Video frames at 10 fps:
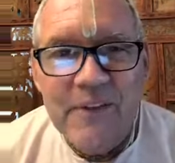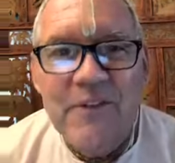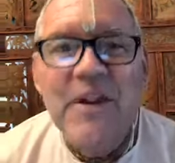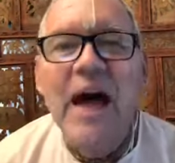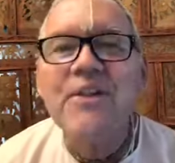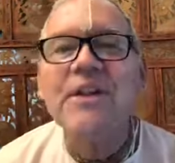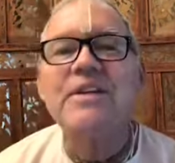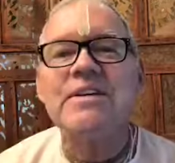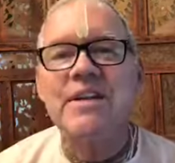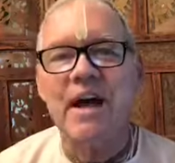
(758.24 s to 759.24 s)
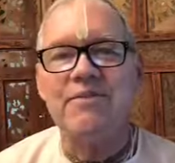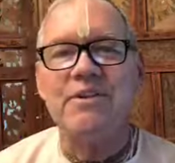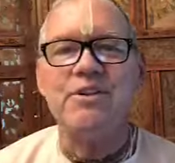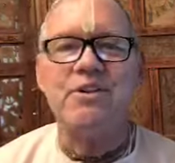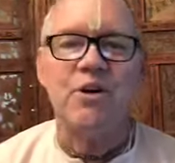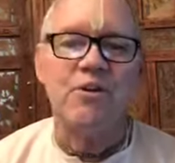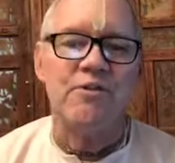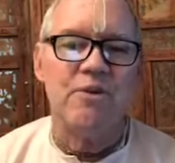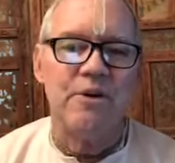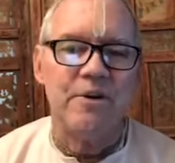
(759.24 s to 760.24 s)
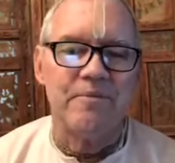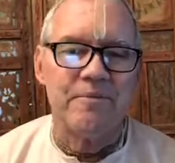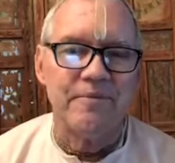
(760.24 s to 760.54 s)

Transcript: And nothing is left to show for it.